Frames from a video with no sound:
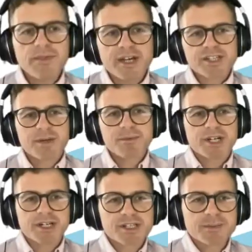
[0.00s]
that
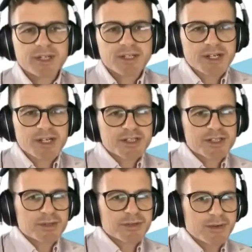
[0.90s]
subject, somebody has asked,
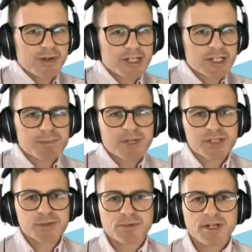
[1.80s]
do directors'
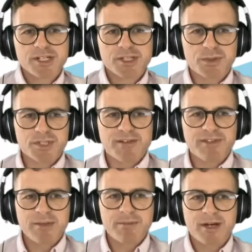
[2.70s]
personal credit scores have
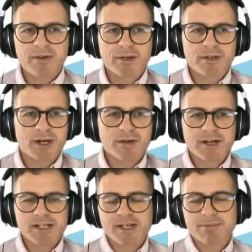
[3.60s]
any bearing on
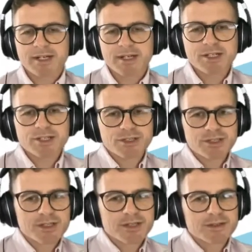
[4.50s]
RLS
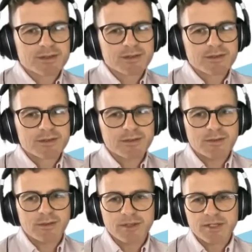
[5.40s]
applications?
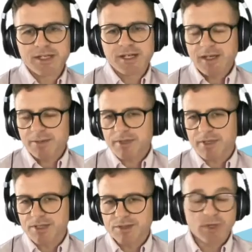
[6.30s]
Or indeed any
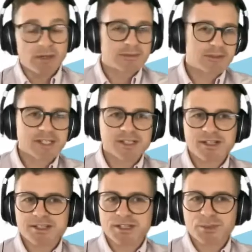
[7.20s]
application? Well, let's
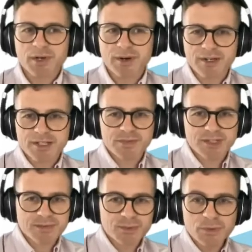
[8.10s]
stick to RLS
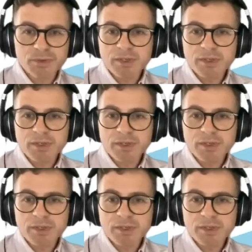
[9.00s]
first of all.